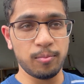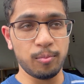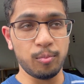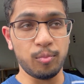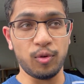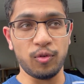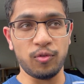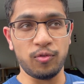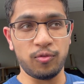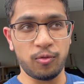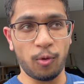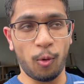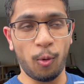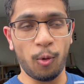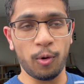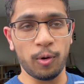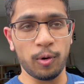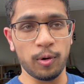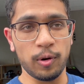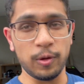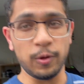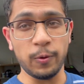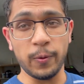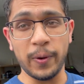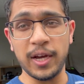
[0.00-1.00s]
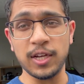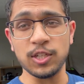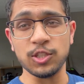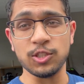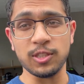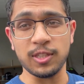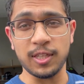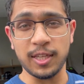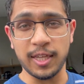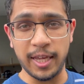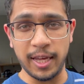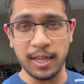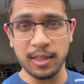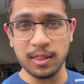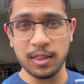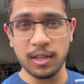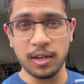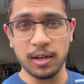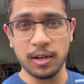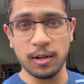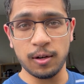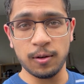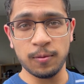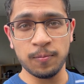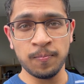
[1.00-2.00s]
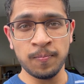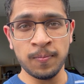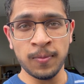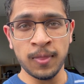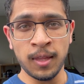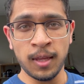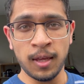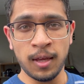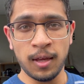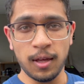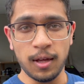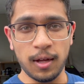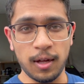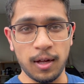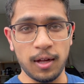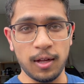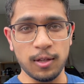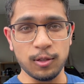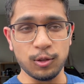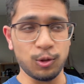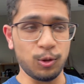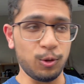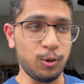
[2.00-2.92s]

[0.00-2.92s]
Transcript: before you actually get there, so